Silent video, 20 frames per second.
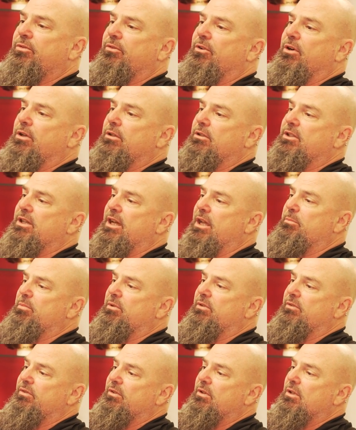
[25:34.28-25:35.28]
fun type
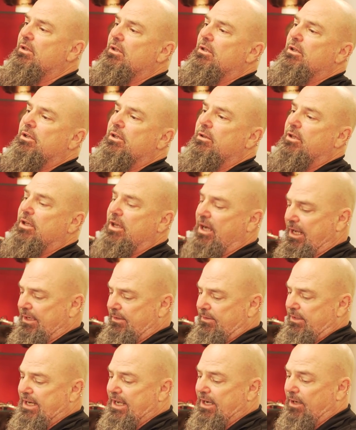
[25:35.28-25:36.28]
of
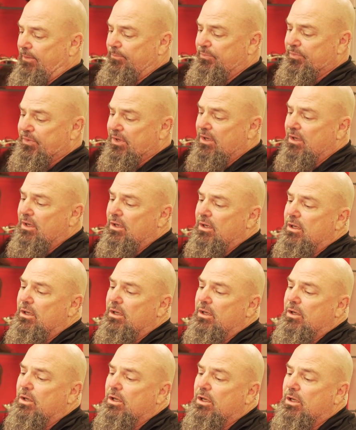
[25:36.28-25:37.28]
cut. Now,
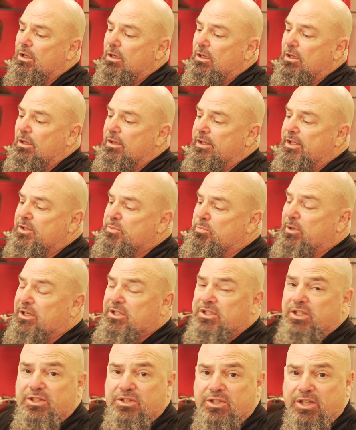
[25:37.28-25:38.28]
this
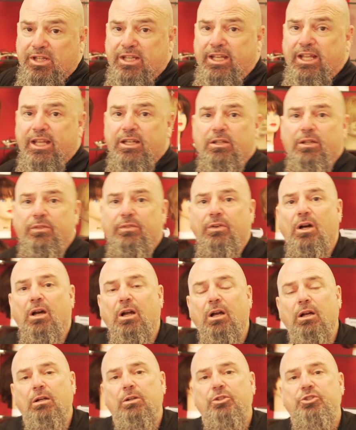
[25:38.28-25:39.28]
brings us to the end of
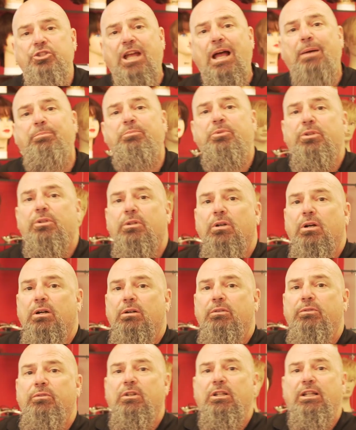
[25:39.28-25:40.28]
our chapter
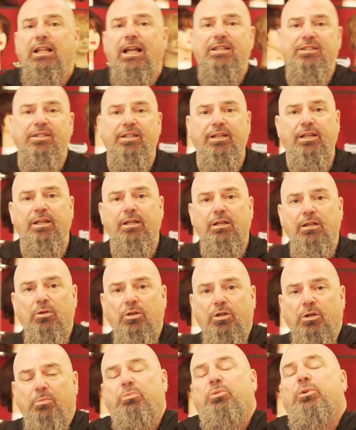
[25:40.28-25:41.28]
of
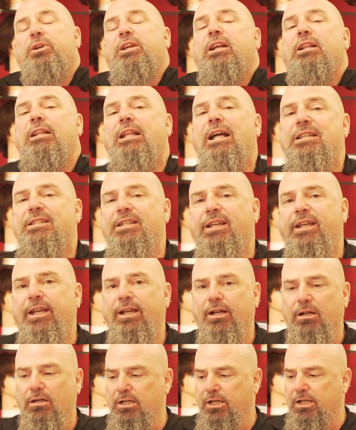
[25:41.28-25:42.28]
Capri classic
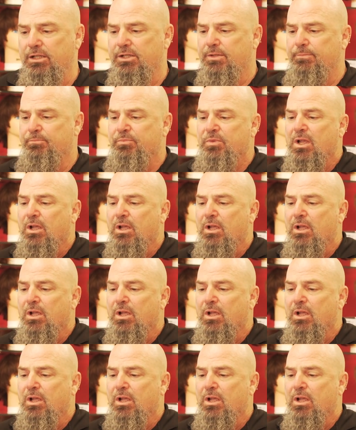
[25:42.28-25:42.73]
haircuts.